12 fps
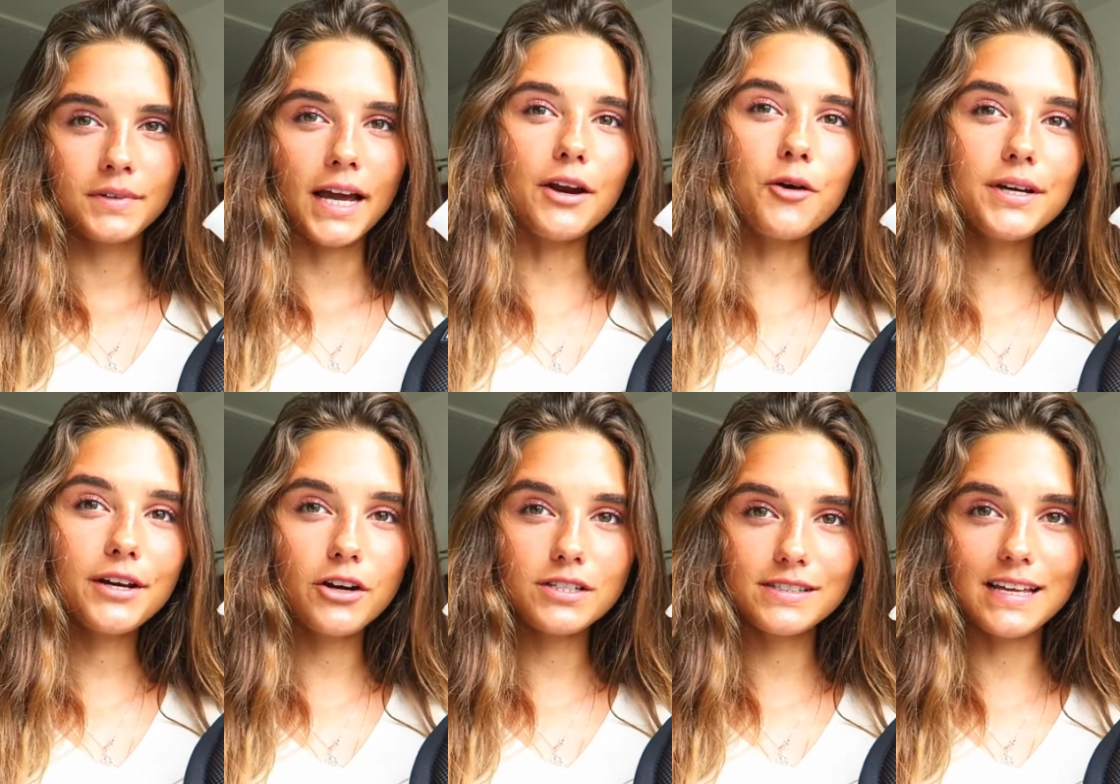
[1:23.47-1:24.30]
It only
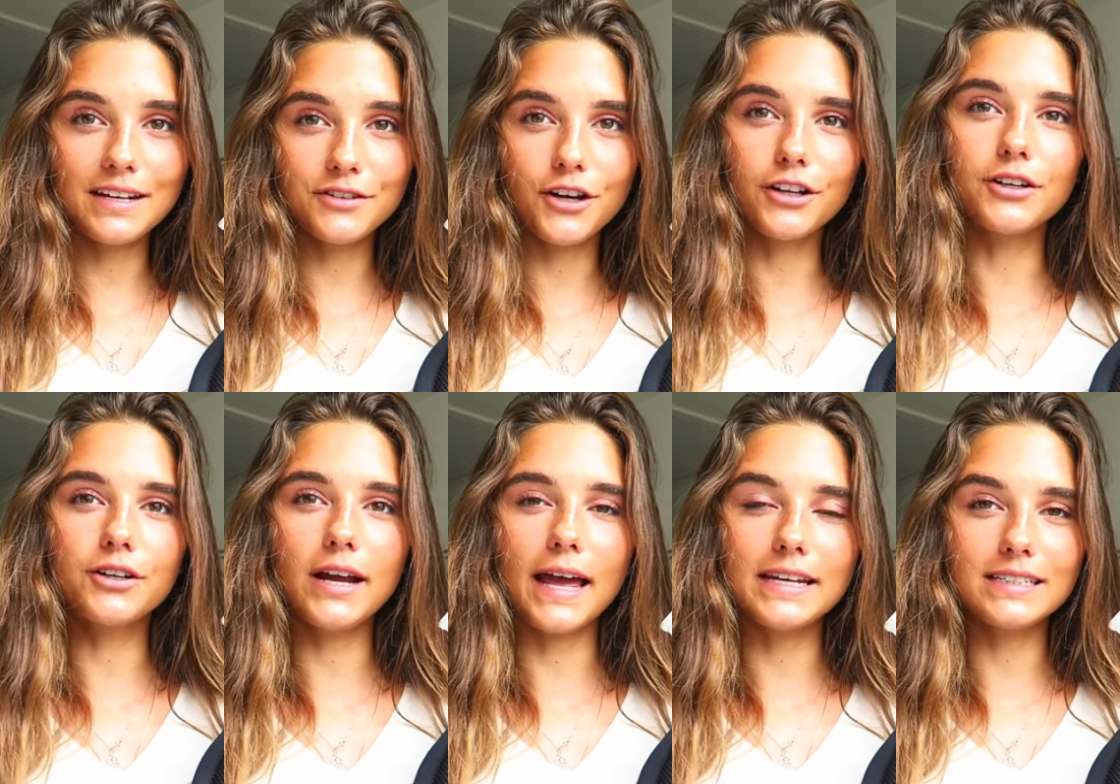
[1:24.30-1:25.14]
costs
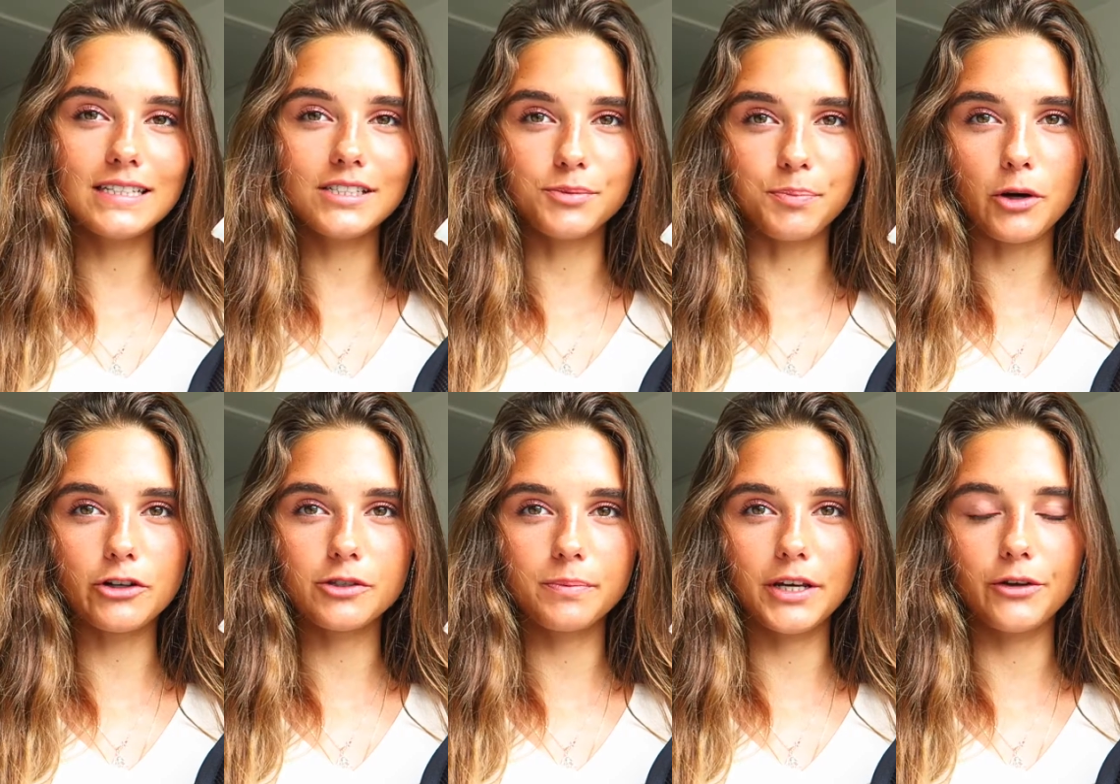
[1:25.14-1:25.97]
$10 and it is supposed
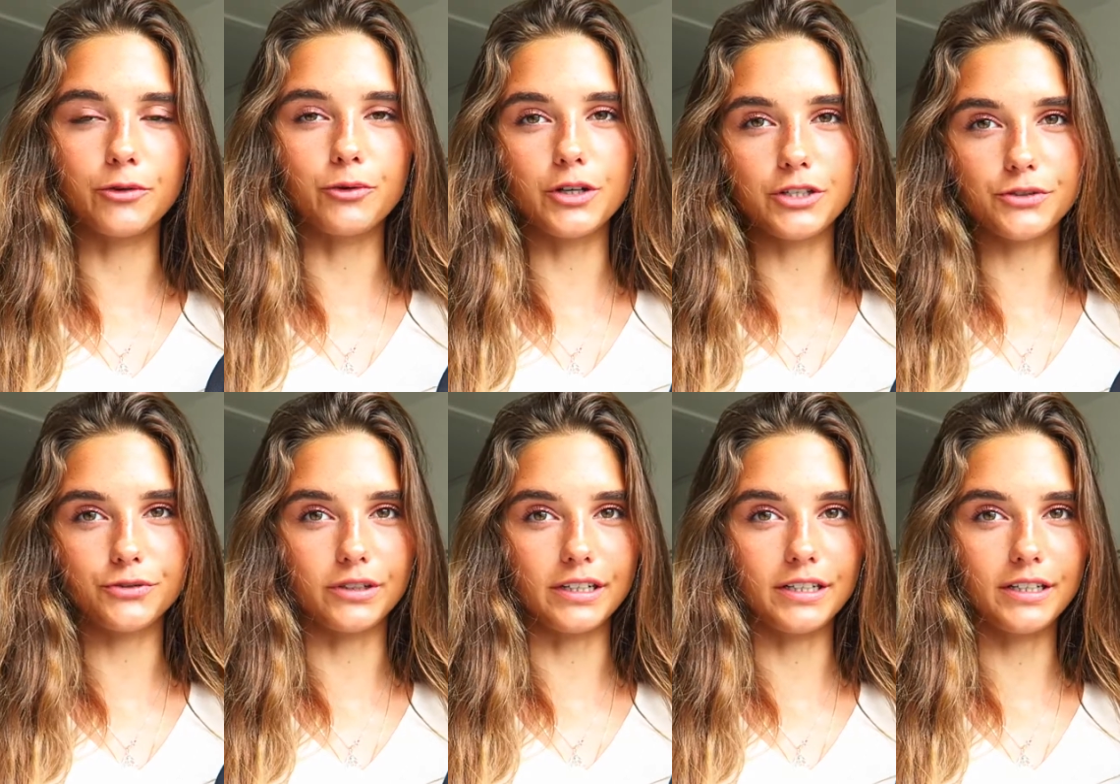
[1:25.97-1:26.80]
to be rust
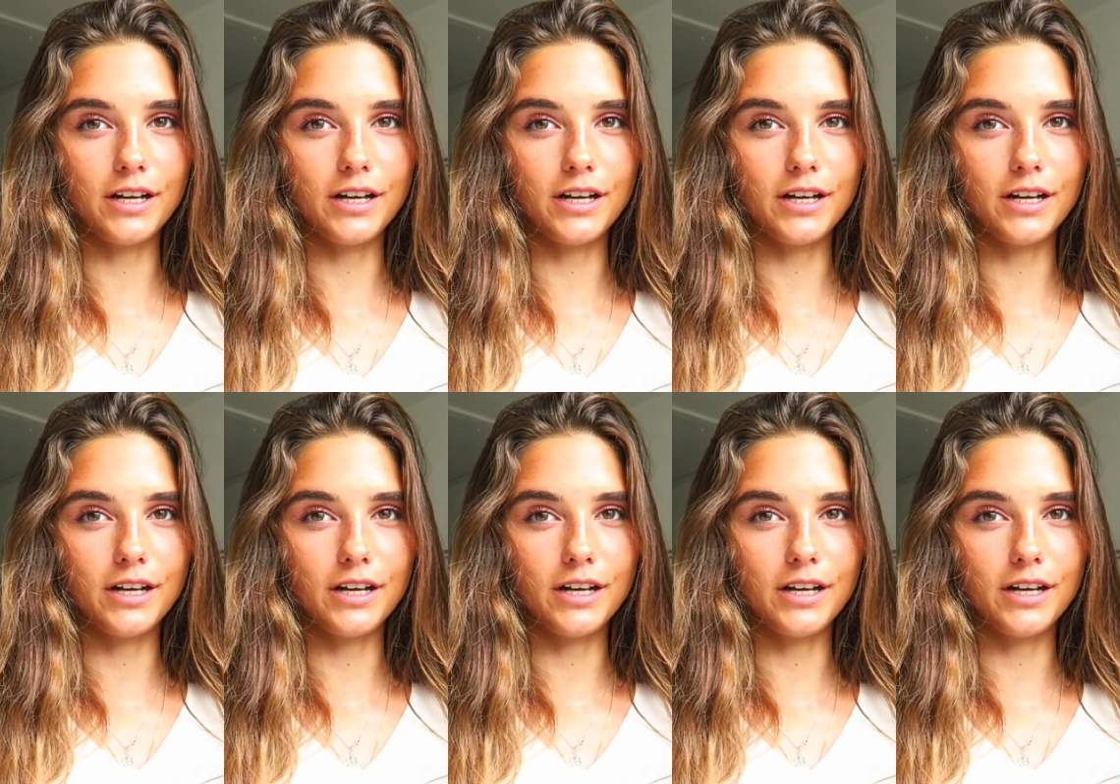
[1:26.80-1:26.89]
free.